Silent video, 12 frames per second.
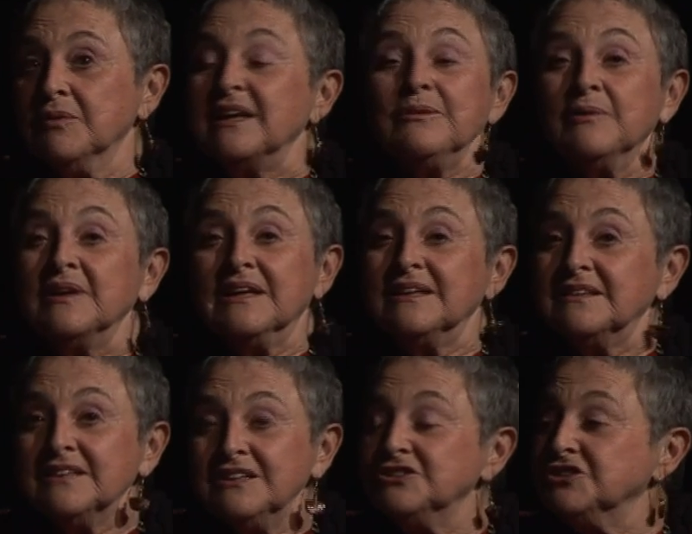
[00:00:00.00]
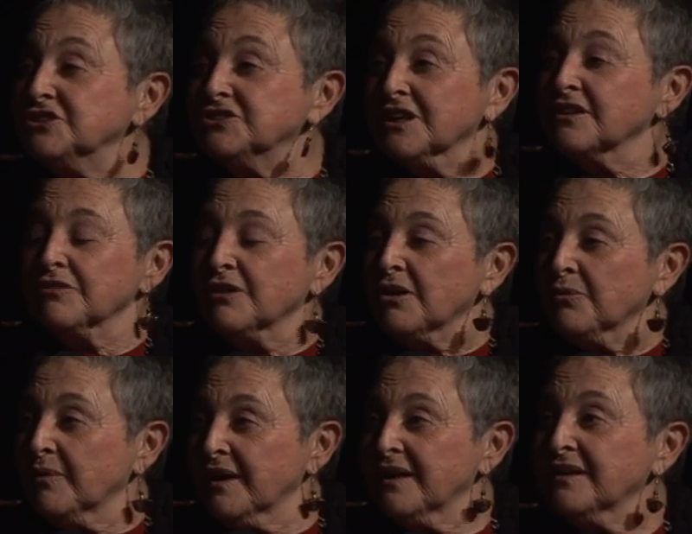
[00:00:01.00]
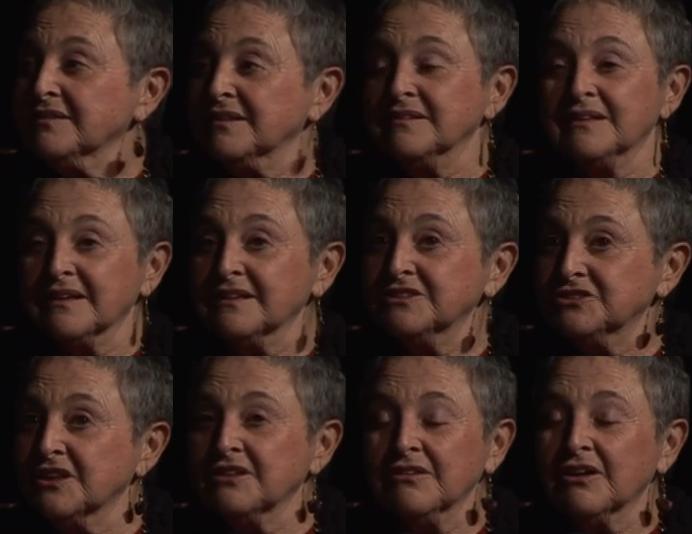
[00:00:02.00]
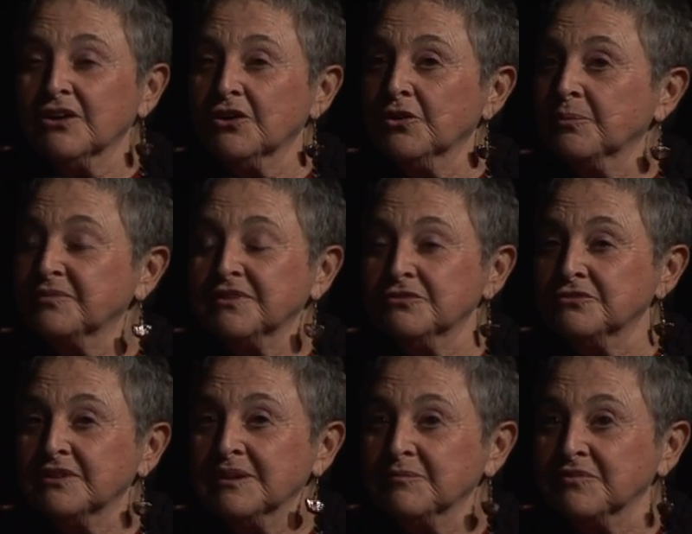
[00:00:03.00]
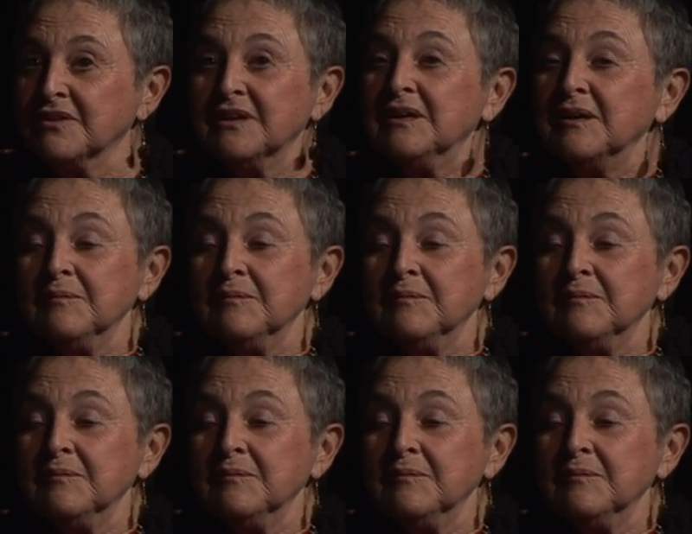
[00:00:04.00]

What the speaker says: We can teach each other our ways and tell each other our hopes and dreams,